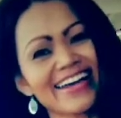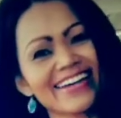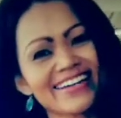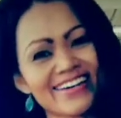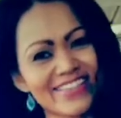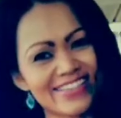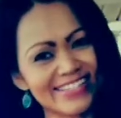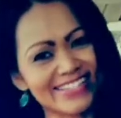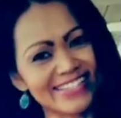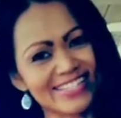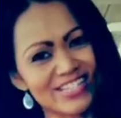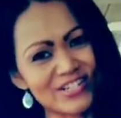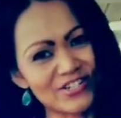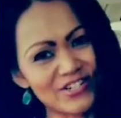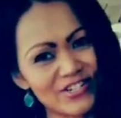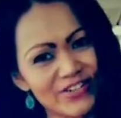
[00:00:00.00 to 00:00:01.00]
I know this
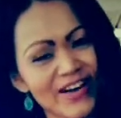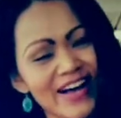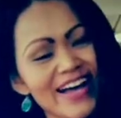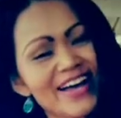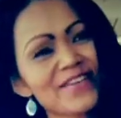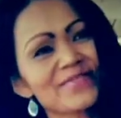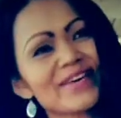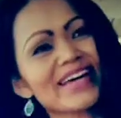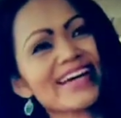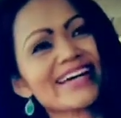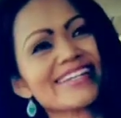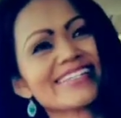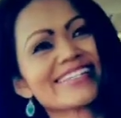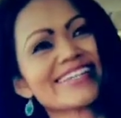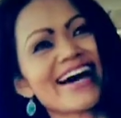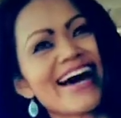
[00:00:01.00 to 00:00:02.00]
is true
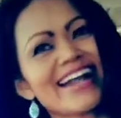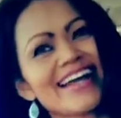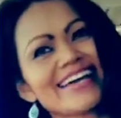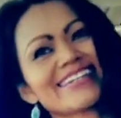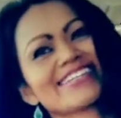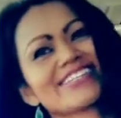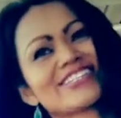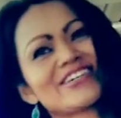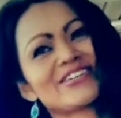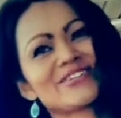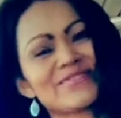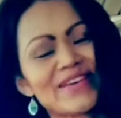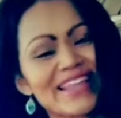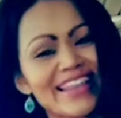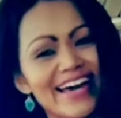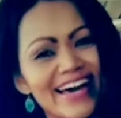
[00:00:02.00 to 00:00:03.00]
because God has shown
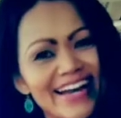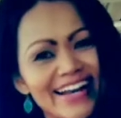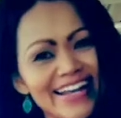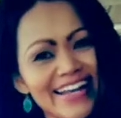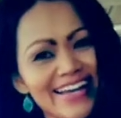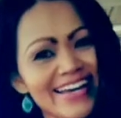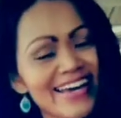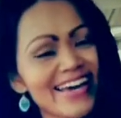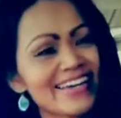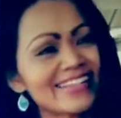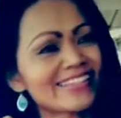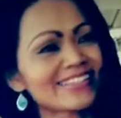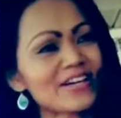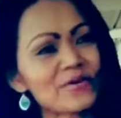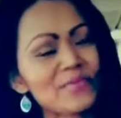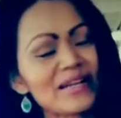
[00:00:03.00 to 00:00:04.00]
me that in
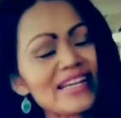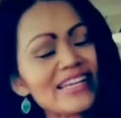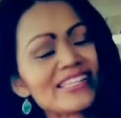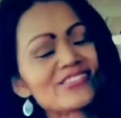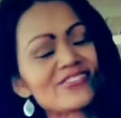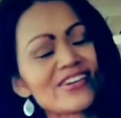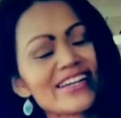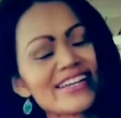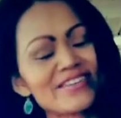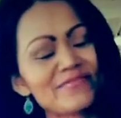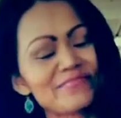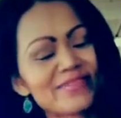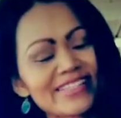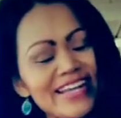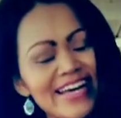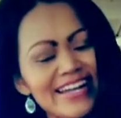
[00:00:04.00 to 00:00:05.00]
so many
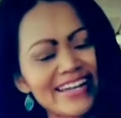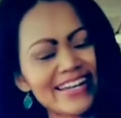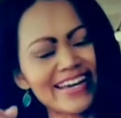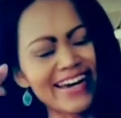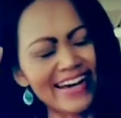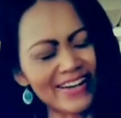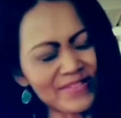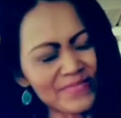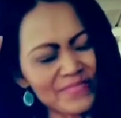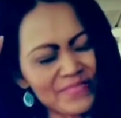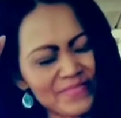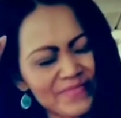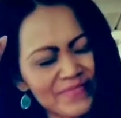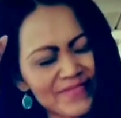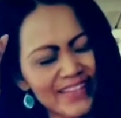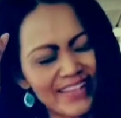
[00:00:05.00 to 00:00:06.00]
dreams and yet
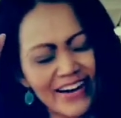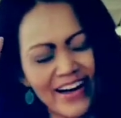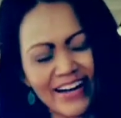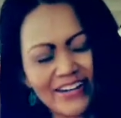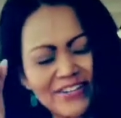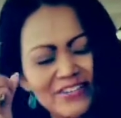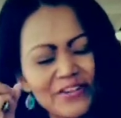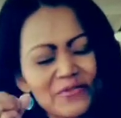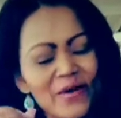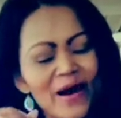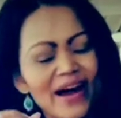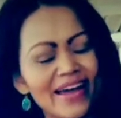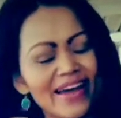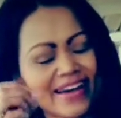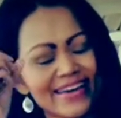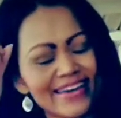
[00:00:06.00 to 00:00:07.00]
you know I don't know
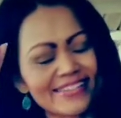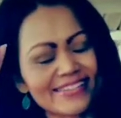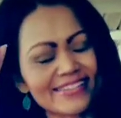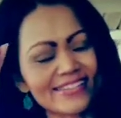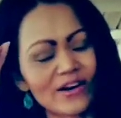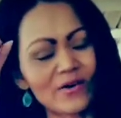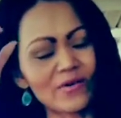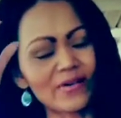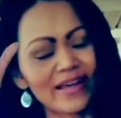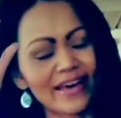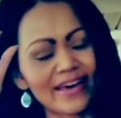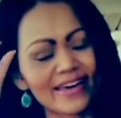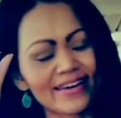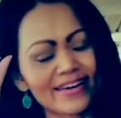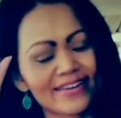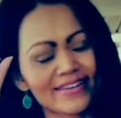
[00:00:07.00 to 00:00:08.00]
why I get so
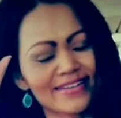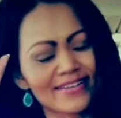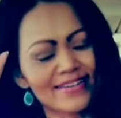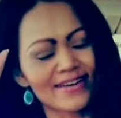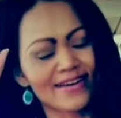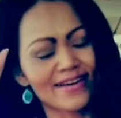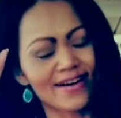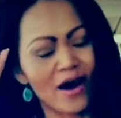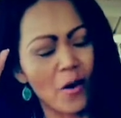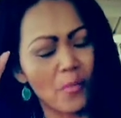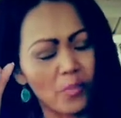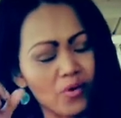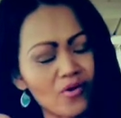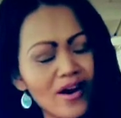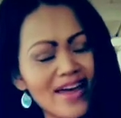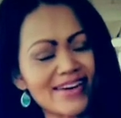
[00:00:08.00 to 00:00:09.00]
like
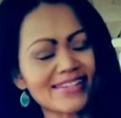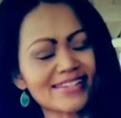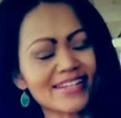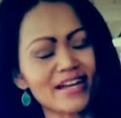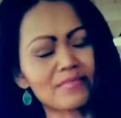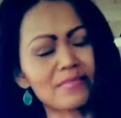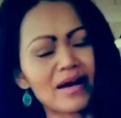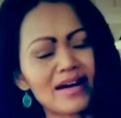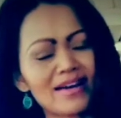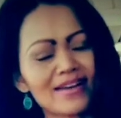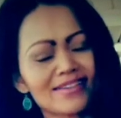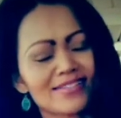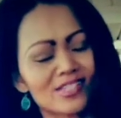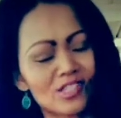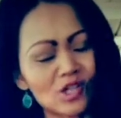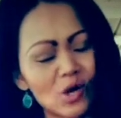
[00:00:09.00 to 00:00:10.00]
oppressed and my
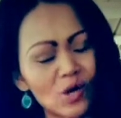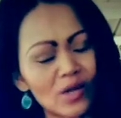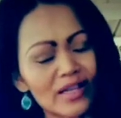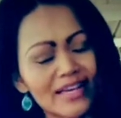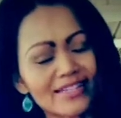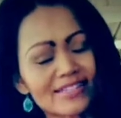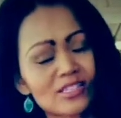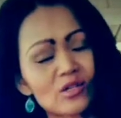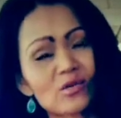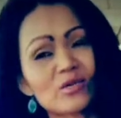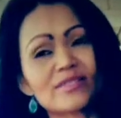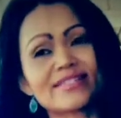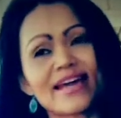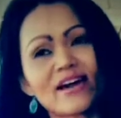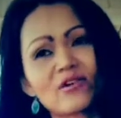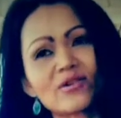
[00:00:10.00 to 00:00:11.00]
soul gets so
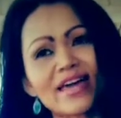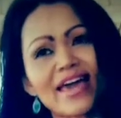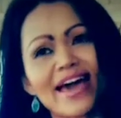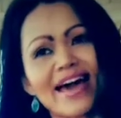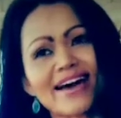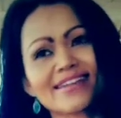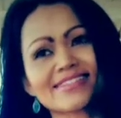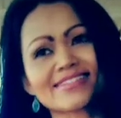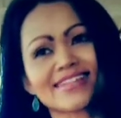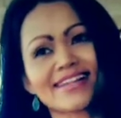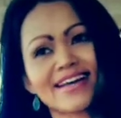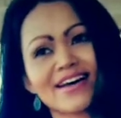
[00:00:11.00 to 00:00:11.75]
downcast